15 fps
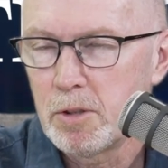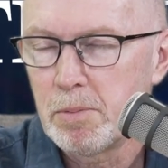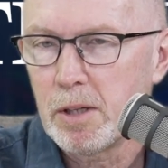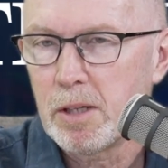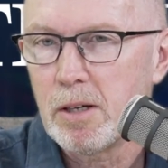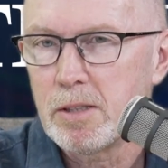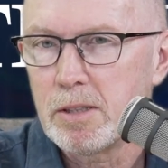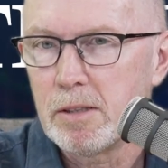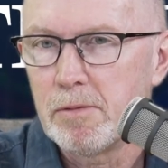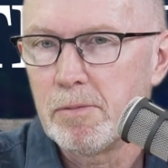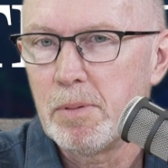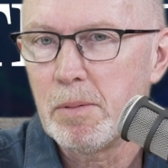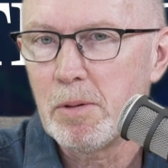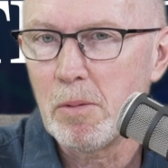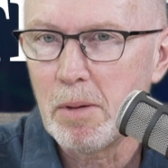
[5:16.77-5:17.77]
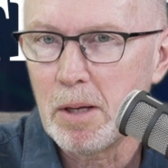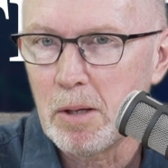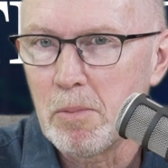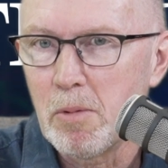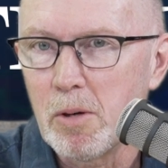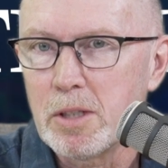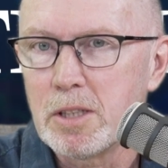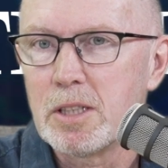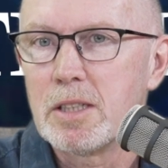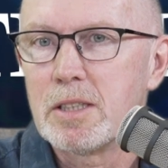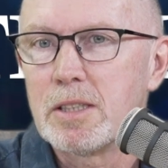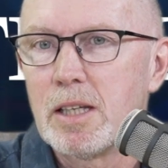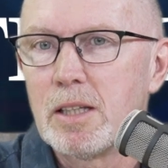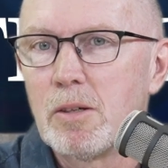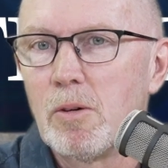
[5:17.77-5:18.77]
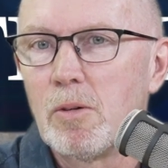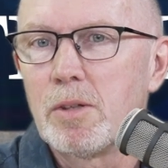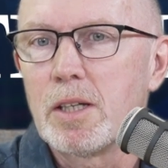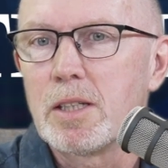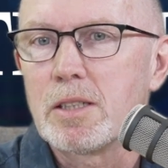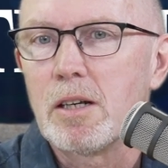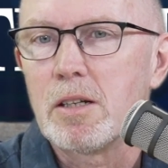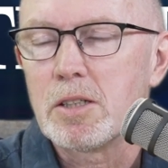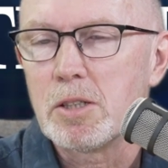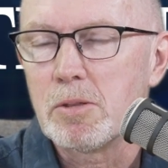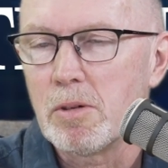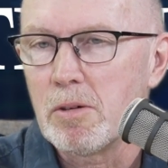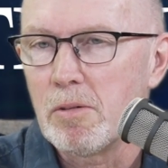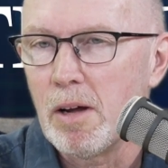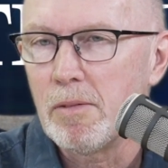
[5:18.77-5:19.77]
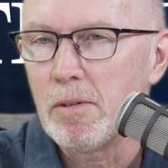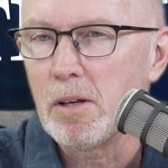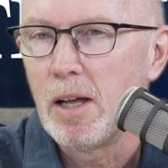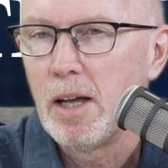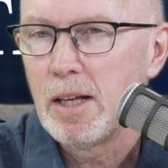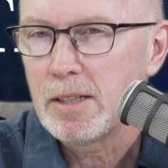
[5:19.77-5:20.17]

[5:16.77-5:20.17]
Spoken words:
Because if people don't pay their mortgages, then the whole thing starts to unravel.